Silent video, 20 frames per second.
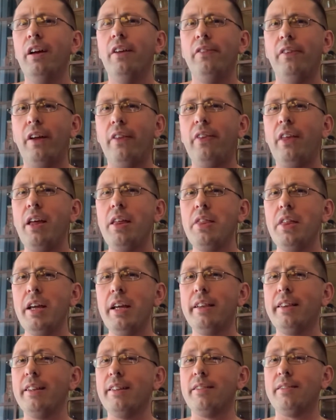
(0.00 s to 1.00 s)
that they
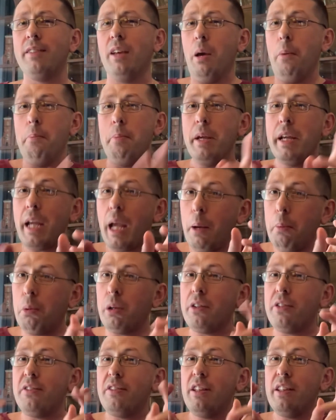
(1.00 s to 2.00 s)
think this being able
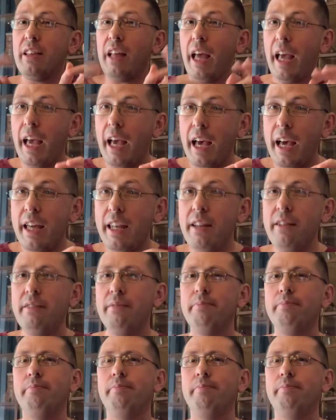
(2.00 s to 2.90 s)
to see the head